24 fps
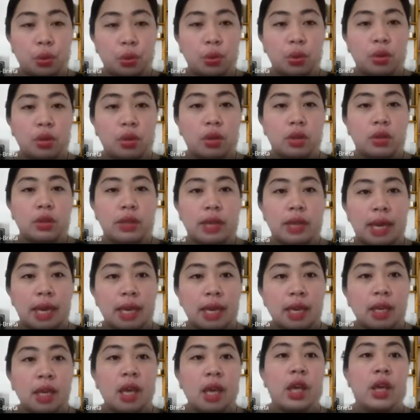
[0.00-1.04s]
Okay,
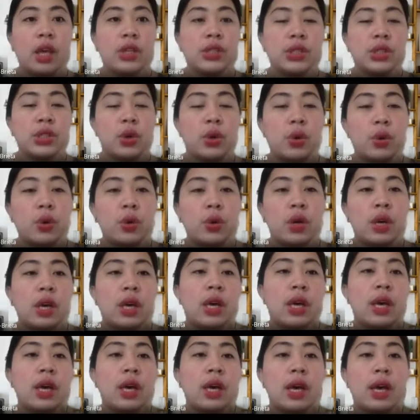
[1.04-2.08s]
so
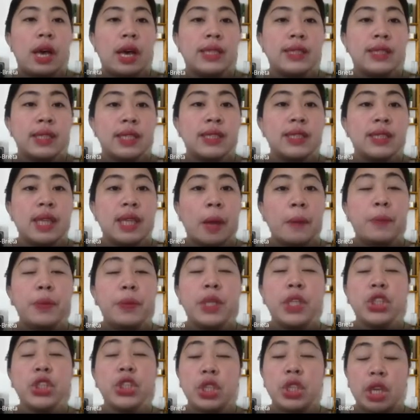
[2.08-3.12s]
as established
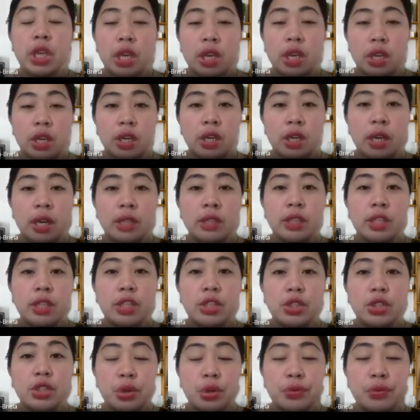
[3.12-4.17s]
here, an
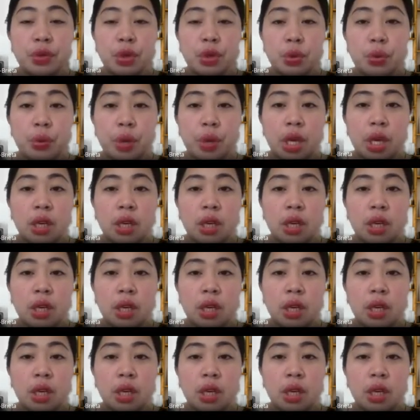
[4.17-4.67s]
interviewing